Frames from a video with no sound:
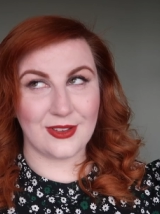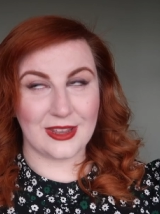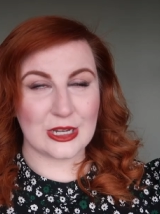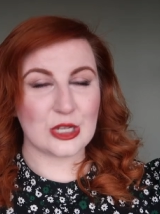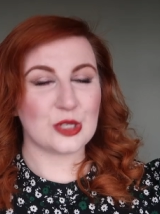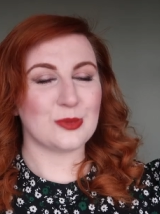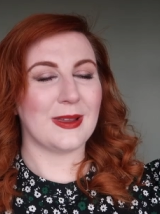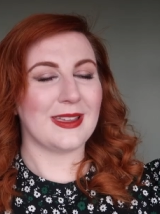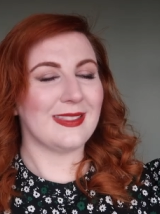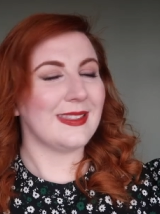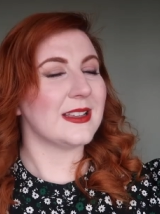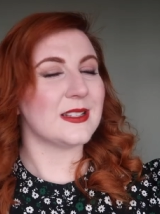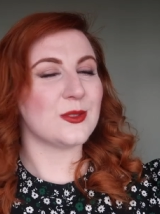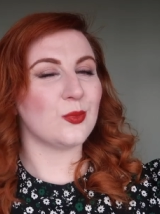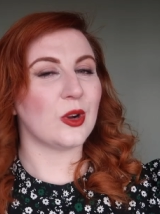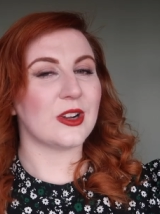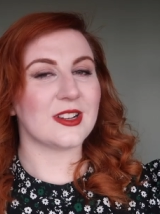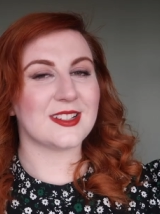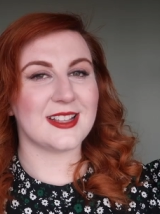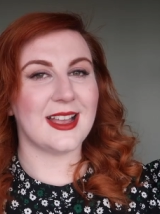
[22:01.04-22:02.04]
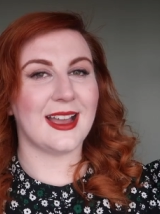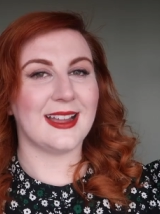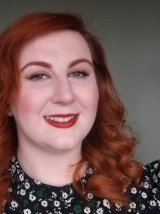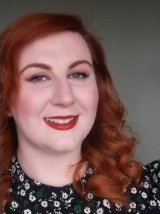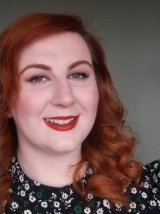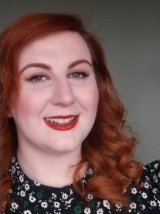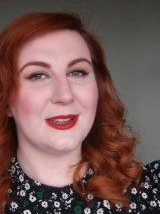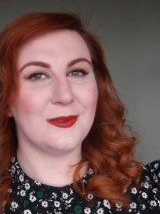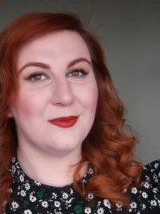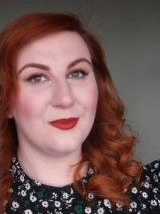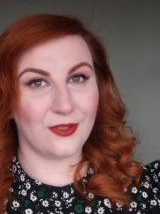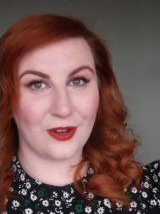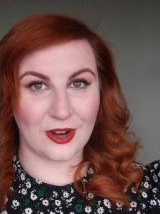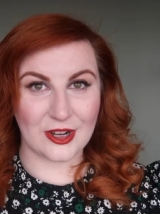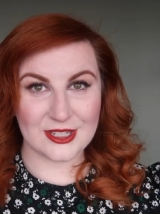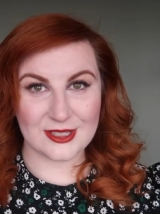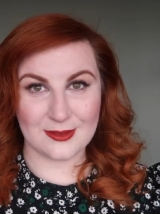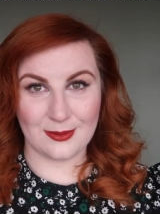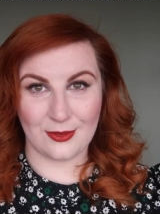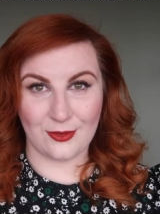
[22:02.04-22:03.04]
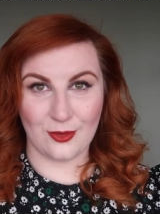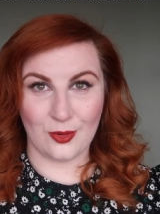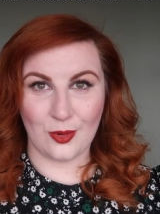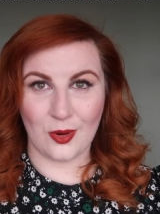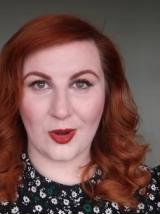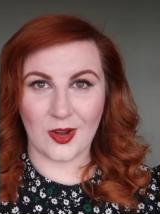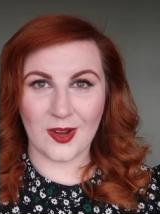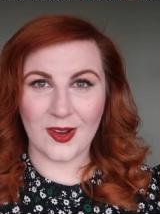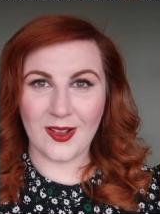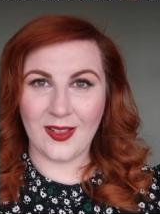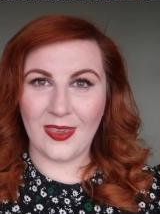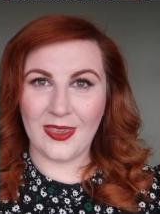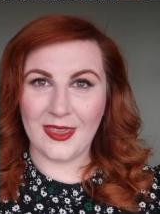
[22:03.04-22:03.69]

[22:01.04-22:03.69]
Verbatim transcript: finish my This Works hand cream first before